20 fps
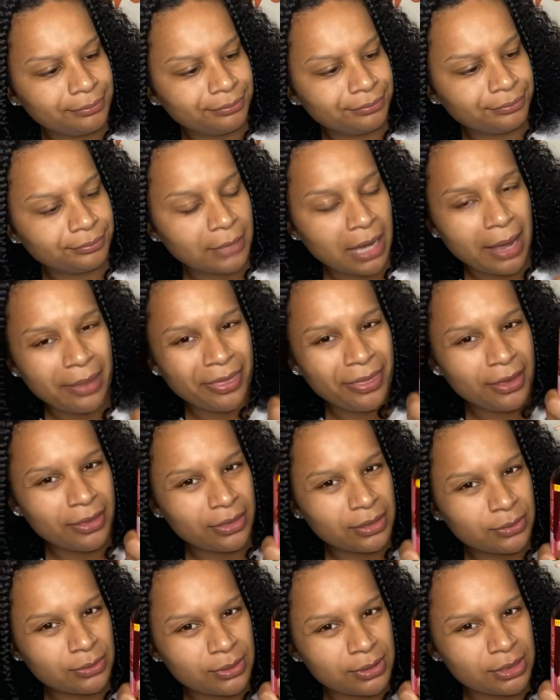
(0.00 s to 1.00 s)
I think
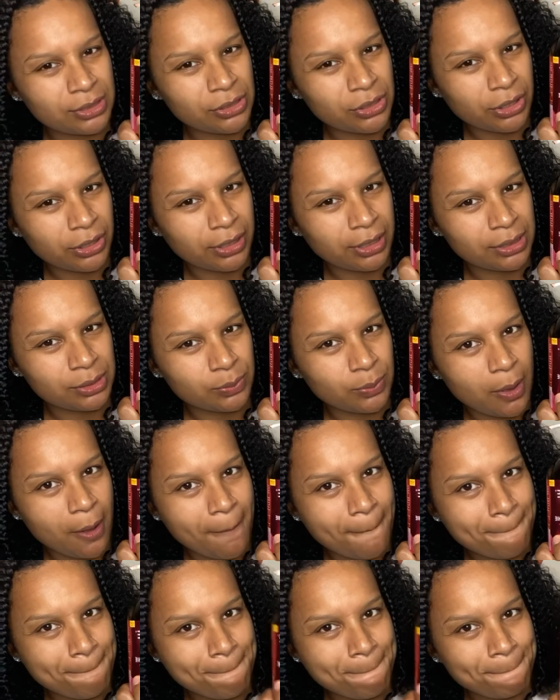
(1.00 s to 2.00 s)
this one is a Target as well.
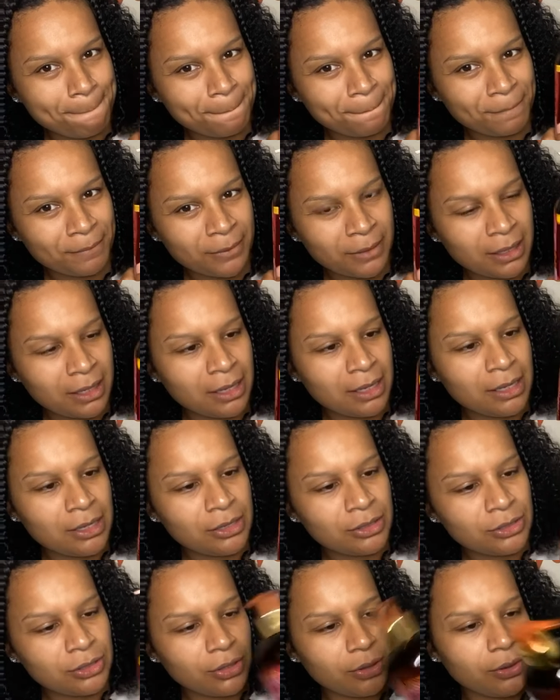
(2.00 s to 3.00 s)

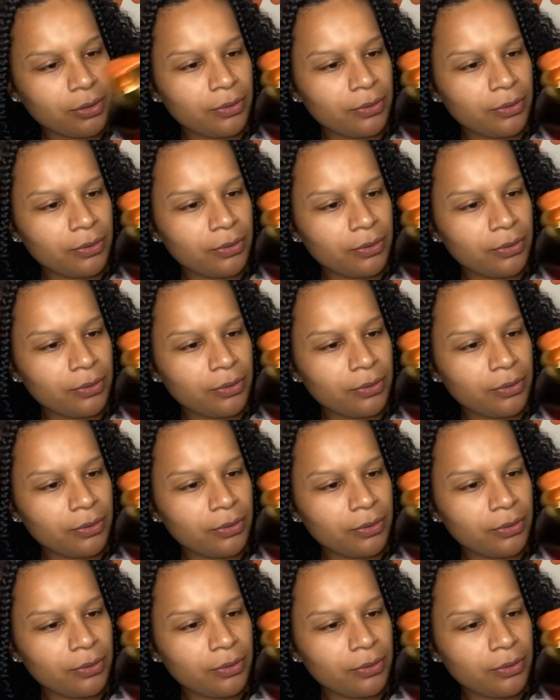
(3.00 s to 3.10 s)
So